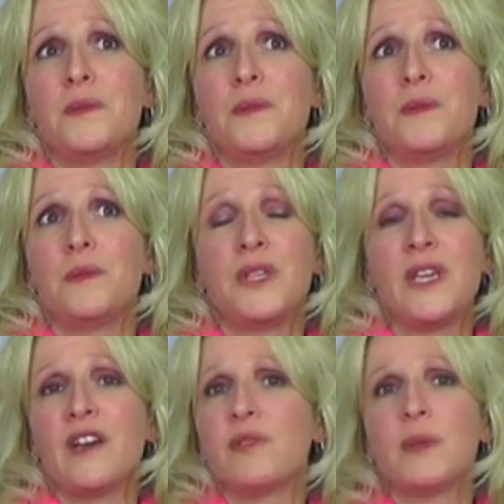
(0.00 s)
But
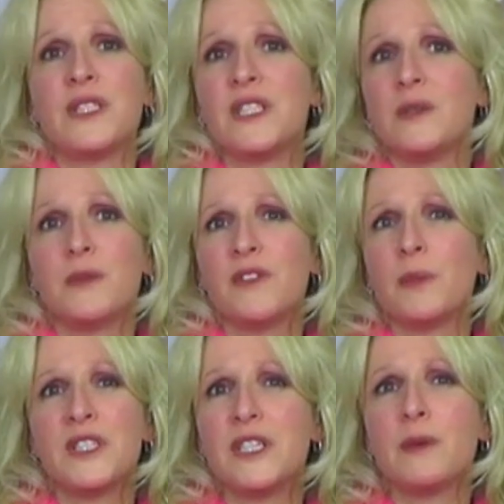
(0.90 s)
yeah, if my
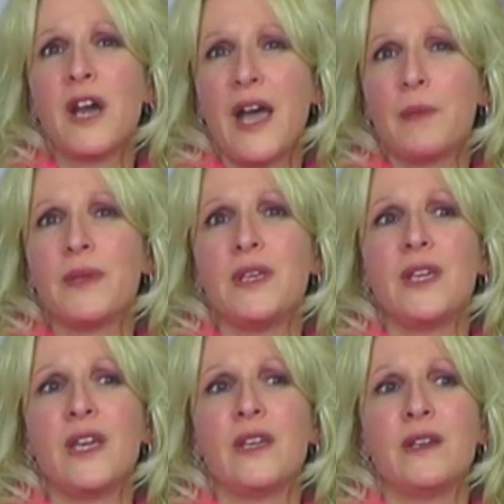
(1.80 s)
team are happy
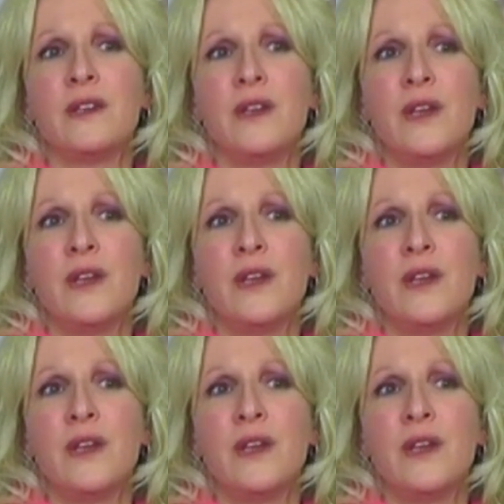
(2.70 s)
and